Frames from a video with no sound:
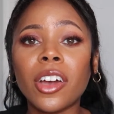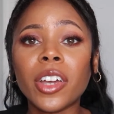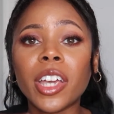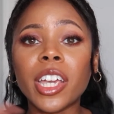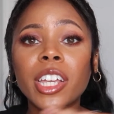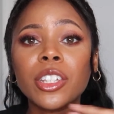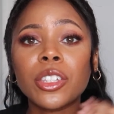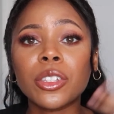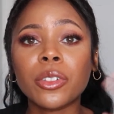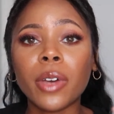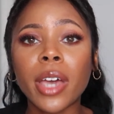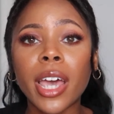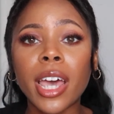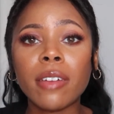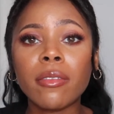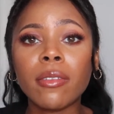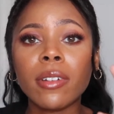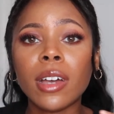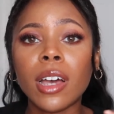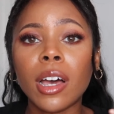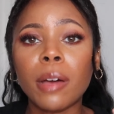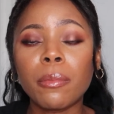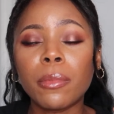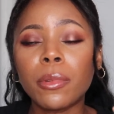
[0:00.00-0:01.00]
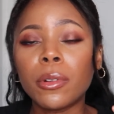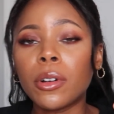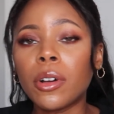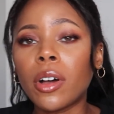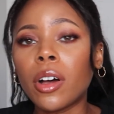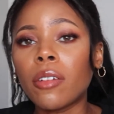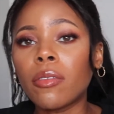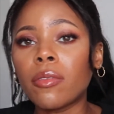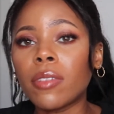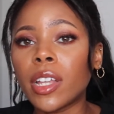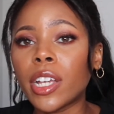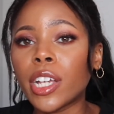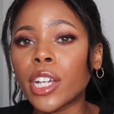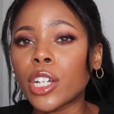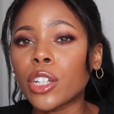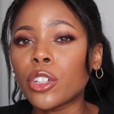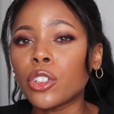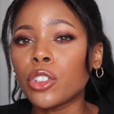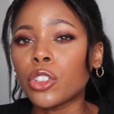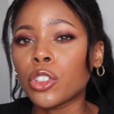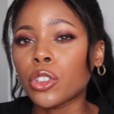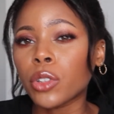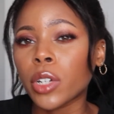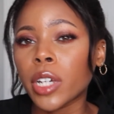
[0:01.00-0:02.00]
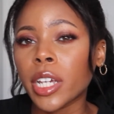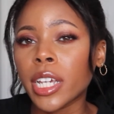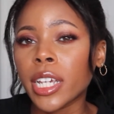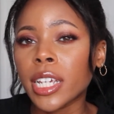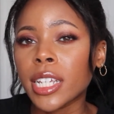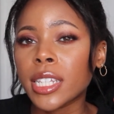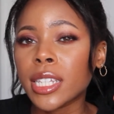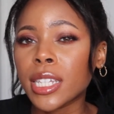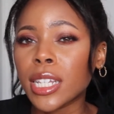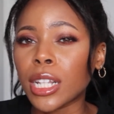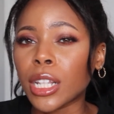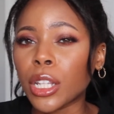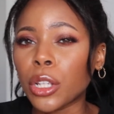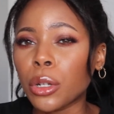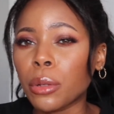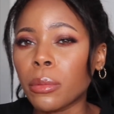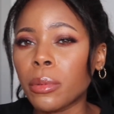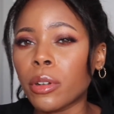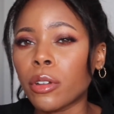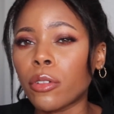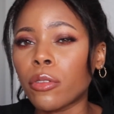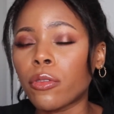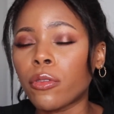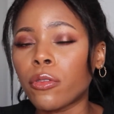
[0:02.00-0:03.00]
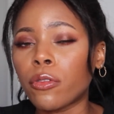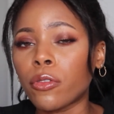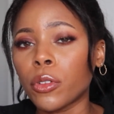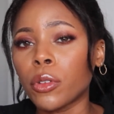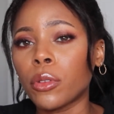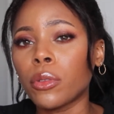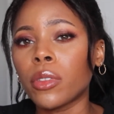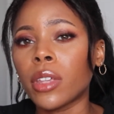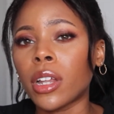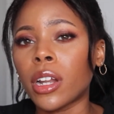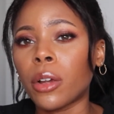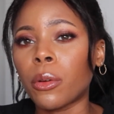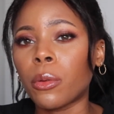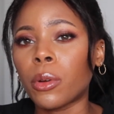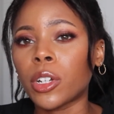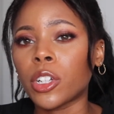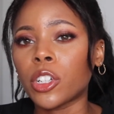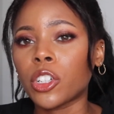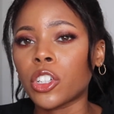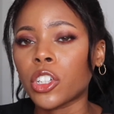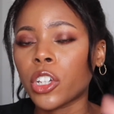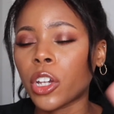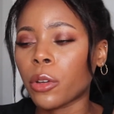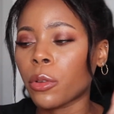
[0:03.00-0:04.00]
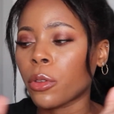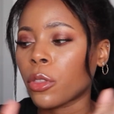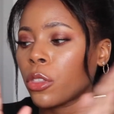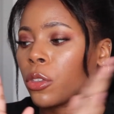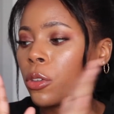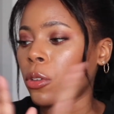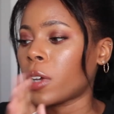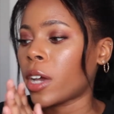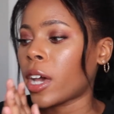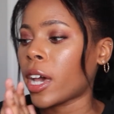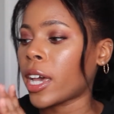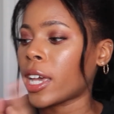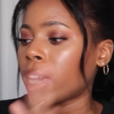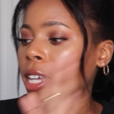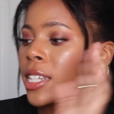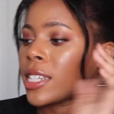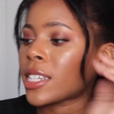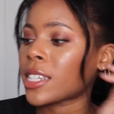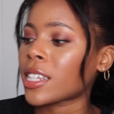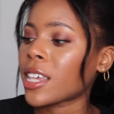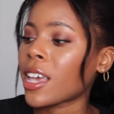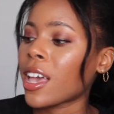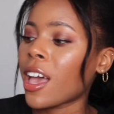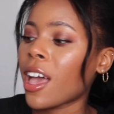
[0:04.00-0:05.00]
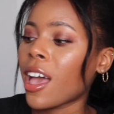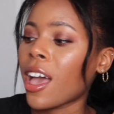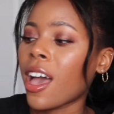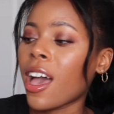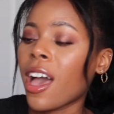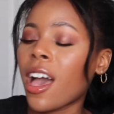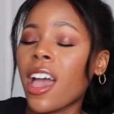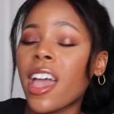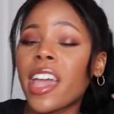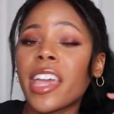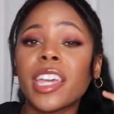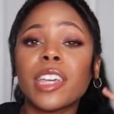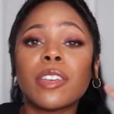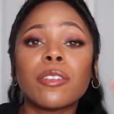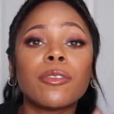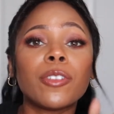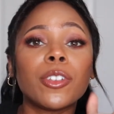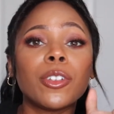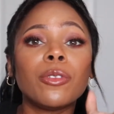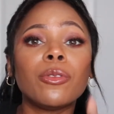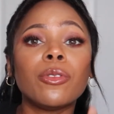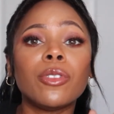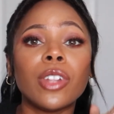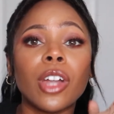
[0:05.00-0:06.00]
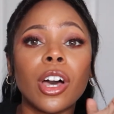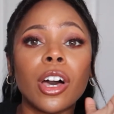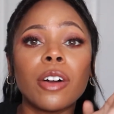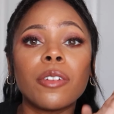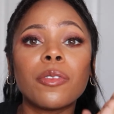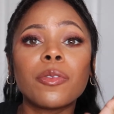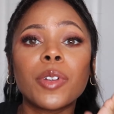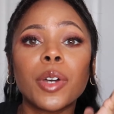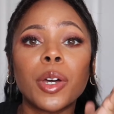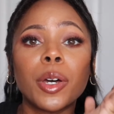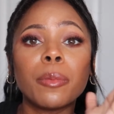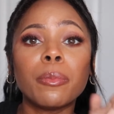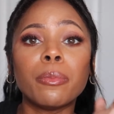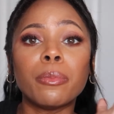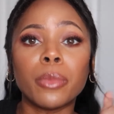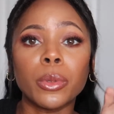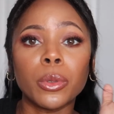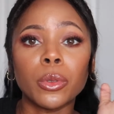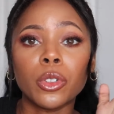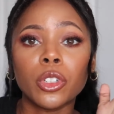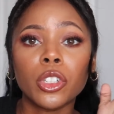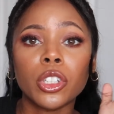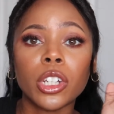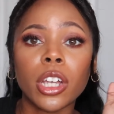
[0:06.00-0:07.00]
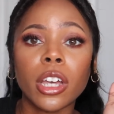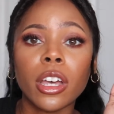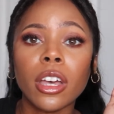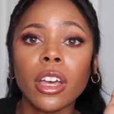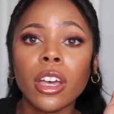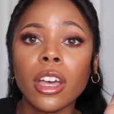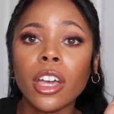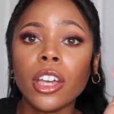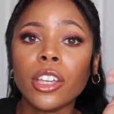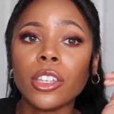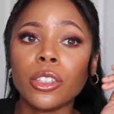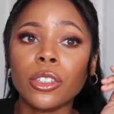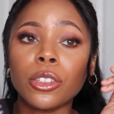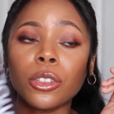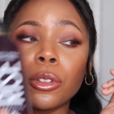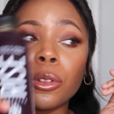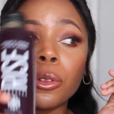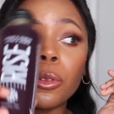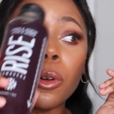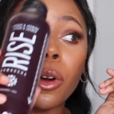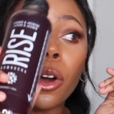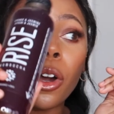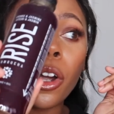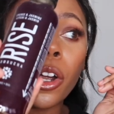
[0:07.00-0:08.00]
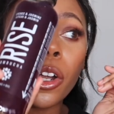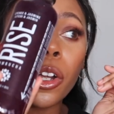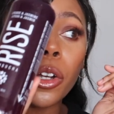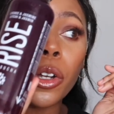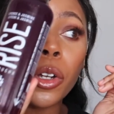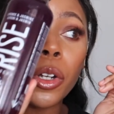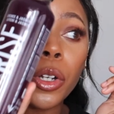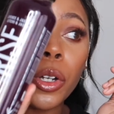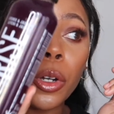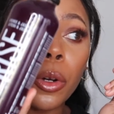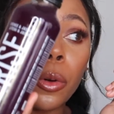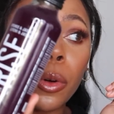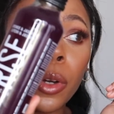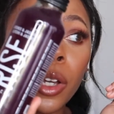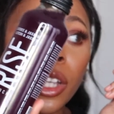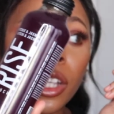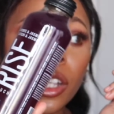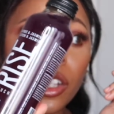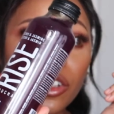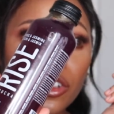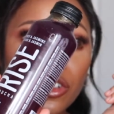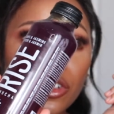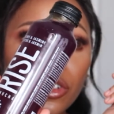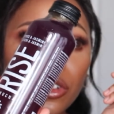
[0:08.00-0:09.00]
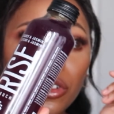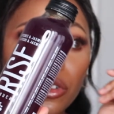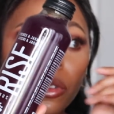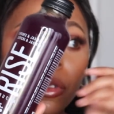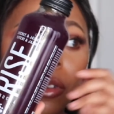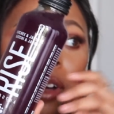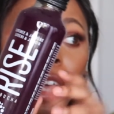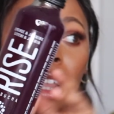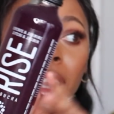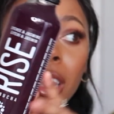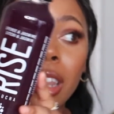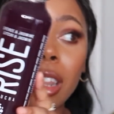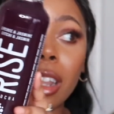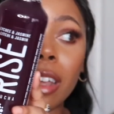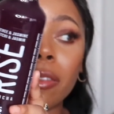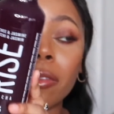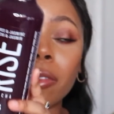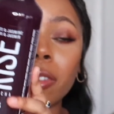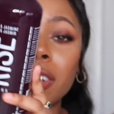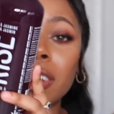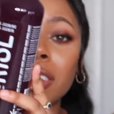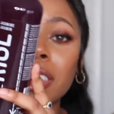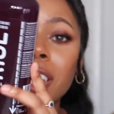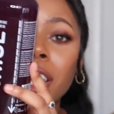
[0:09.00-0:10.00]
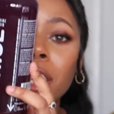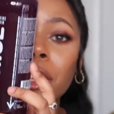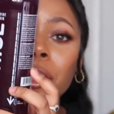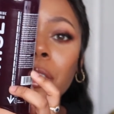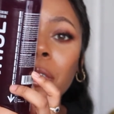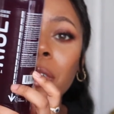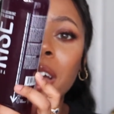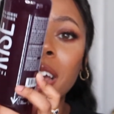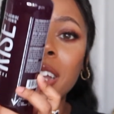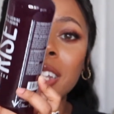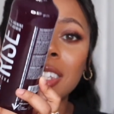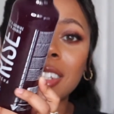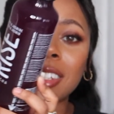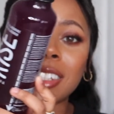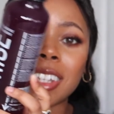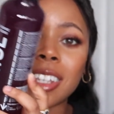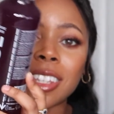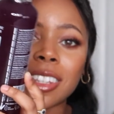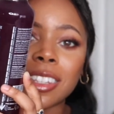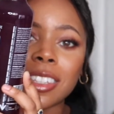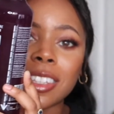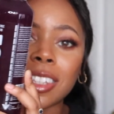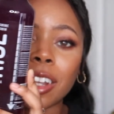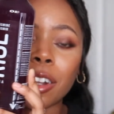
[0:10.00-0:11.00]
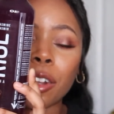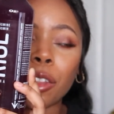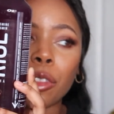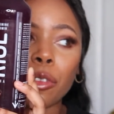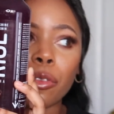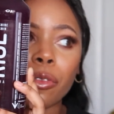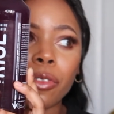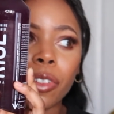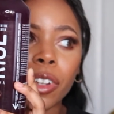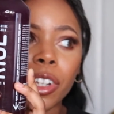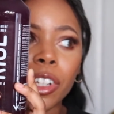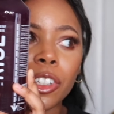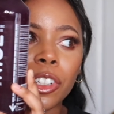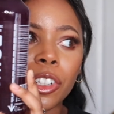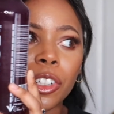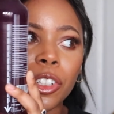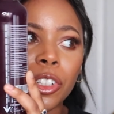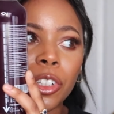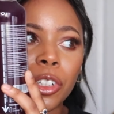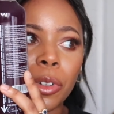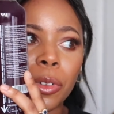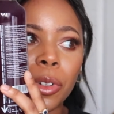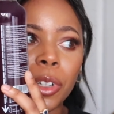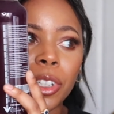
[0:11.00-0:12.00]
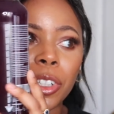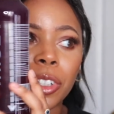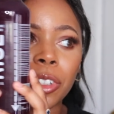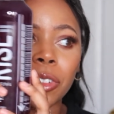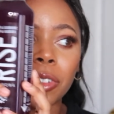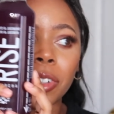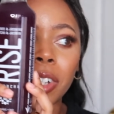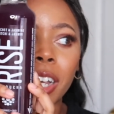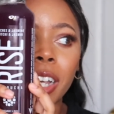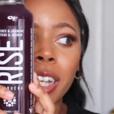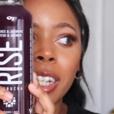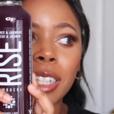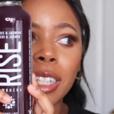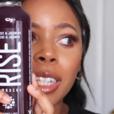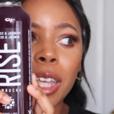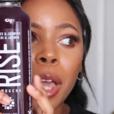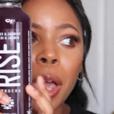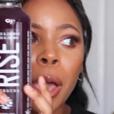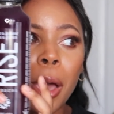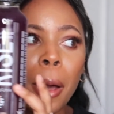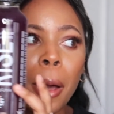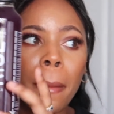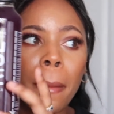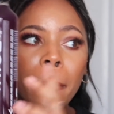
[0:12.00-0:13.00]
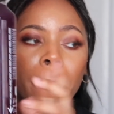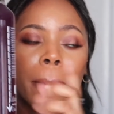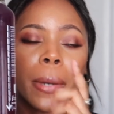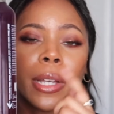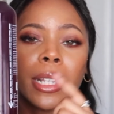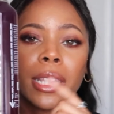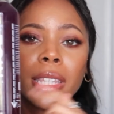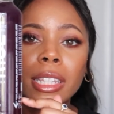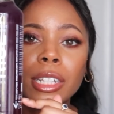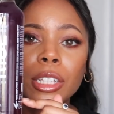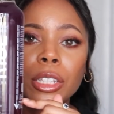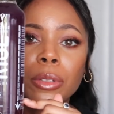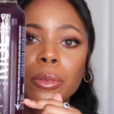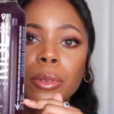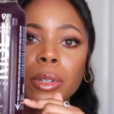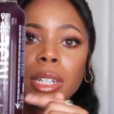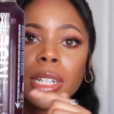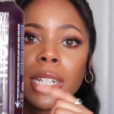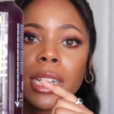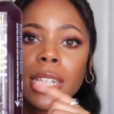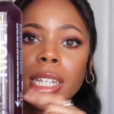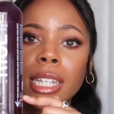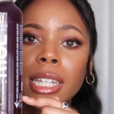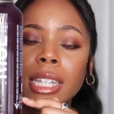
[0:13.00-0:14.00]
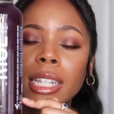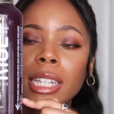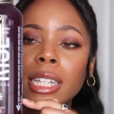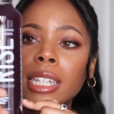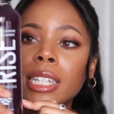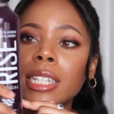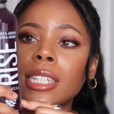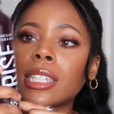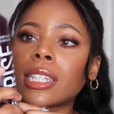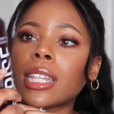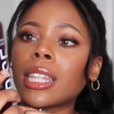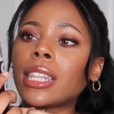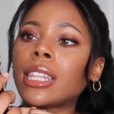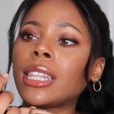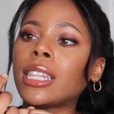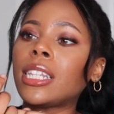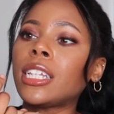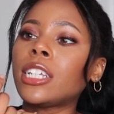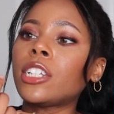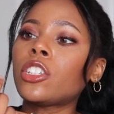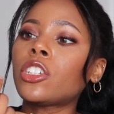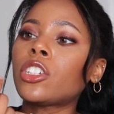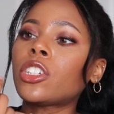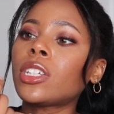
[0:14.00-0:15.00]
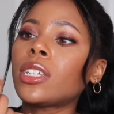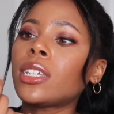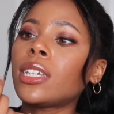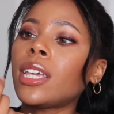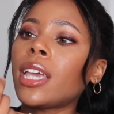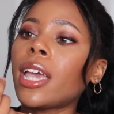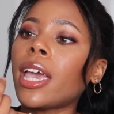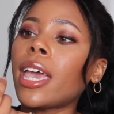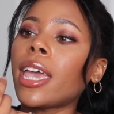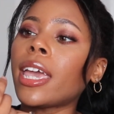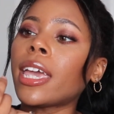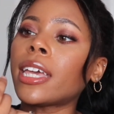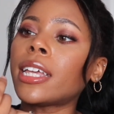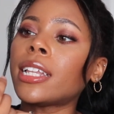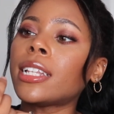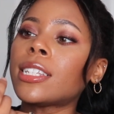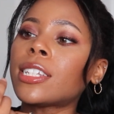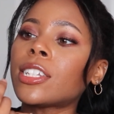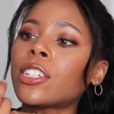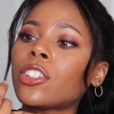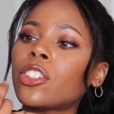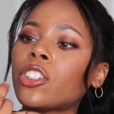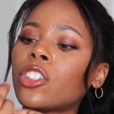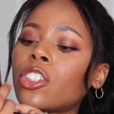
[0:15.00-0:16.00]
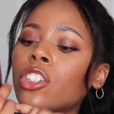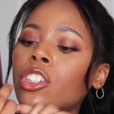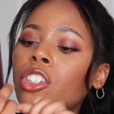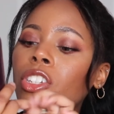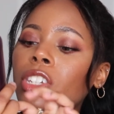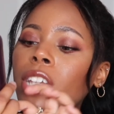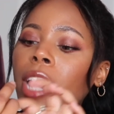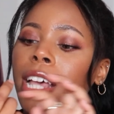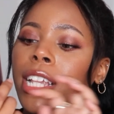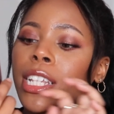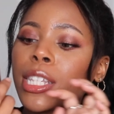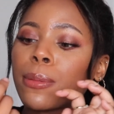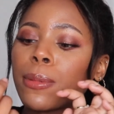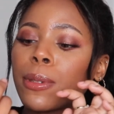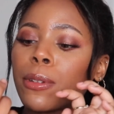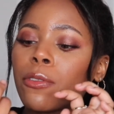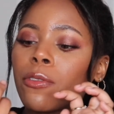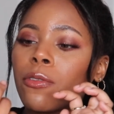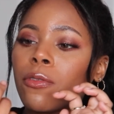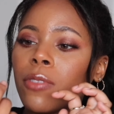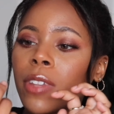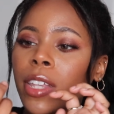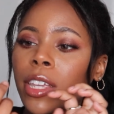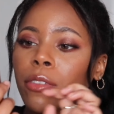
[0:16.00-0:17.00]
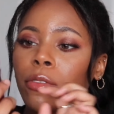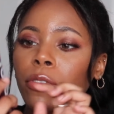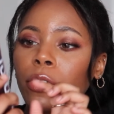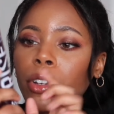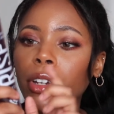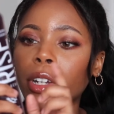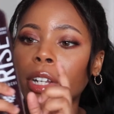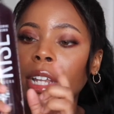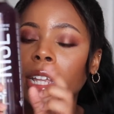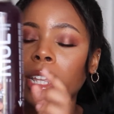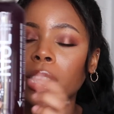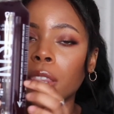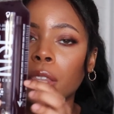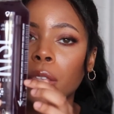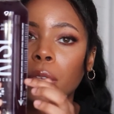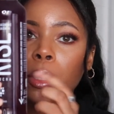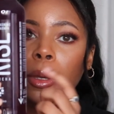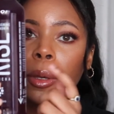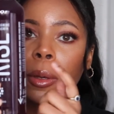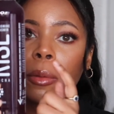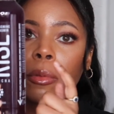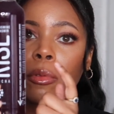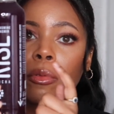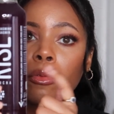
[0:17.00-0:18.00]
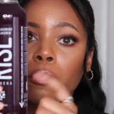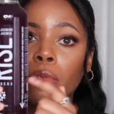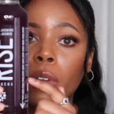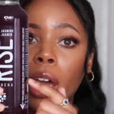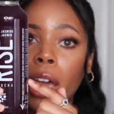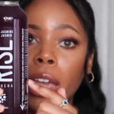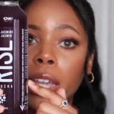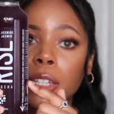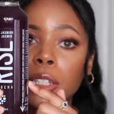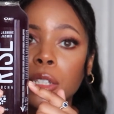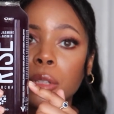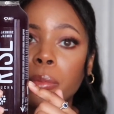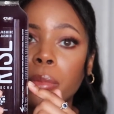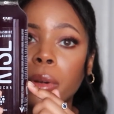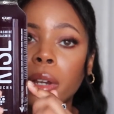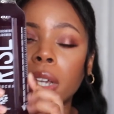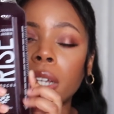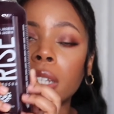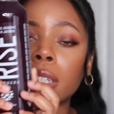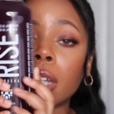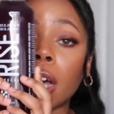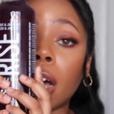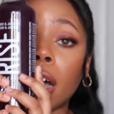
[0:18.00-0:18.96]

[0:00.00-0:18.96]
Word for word: okay so I have a couple of like drinks and a little bit of food that I want to share with you guys if you love kombucha, you are going to love this. I know I had to take this out of the fridge and show it to you guys, but this one is lychee and jasmine flavored in the Rise brand.